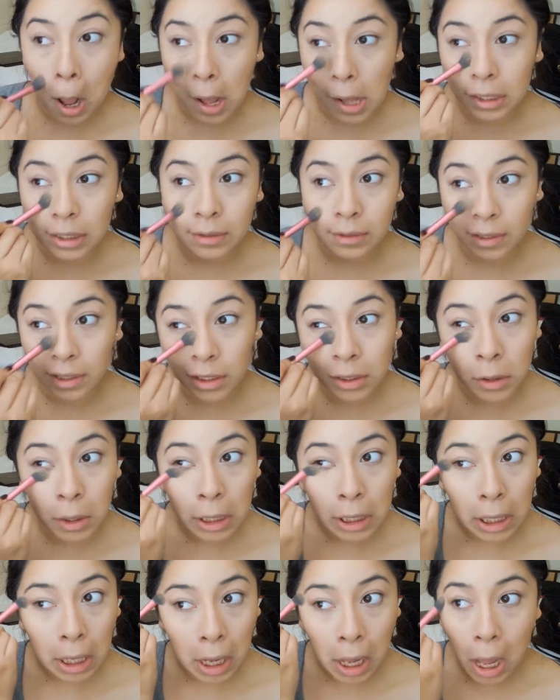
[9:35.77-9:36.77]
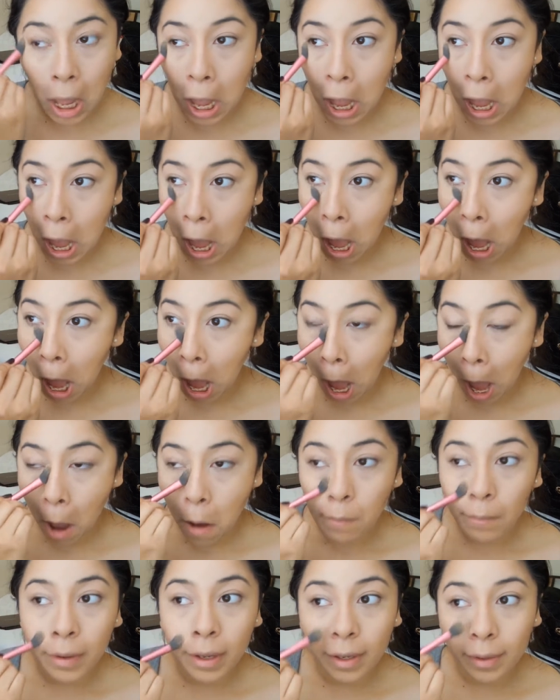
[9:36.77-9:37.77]
That's really annoying,
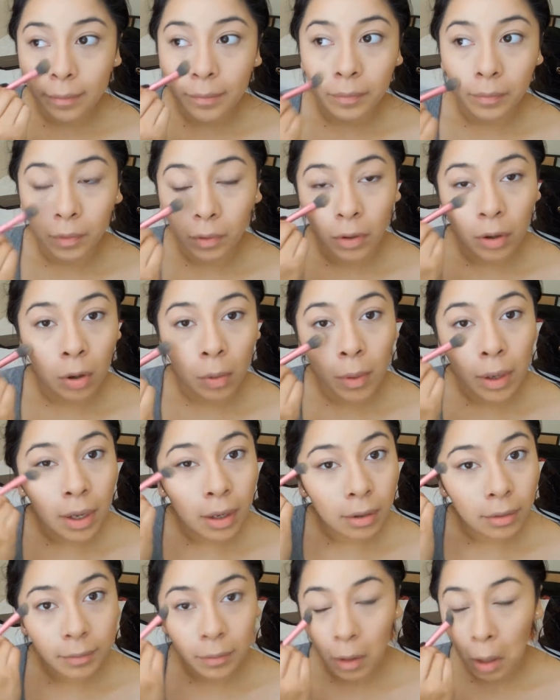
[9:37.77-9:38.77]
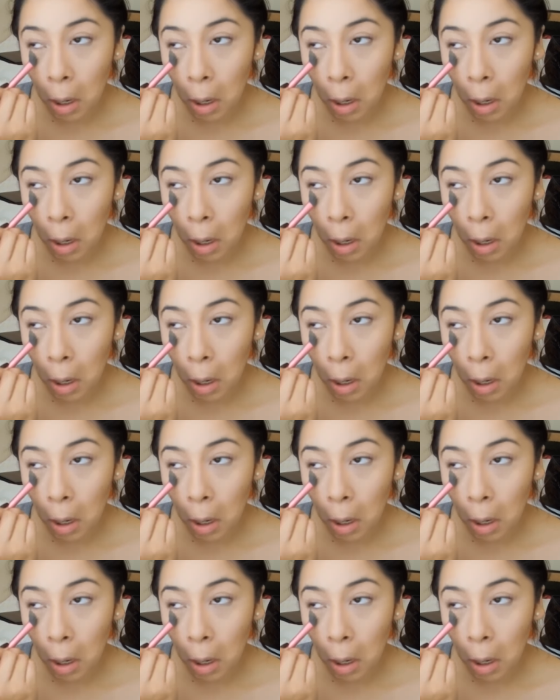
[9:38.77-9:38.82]
but oh well.